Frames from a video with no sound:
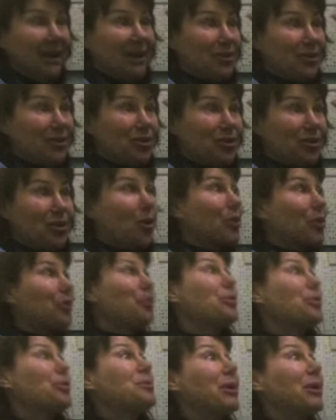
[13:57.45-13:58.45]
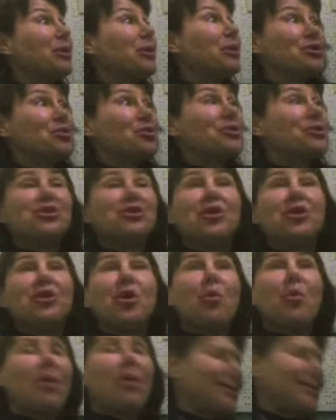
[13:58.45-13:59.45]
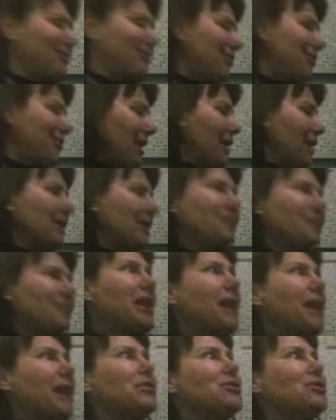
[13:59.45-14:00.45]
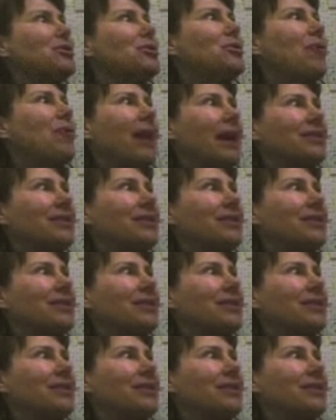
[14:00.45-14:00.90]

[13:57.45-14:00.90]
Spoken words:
You could go through and pick which ones you don't want. I don't have time to do that.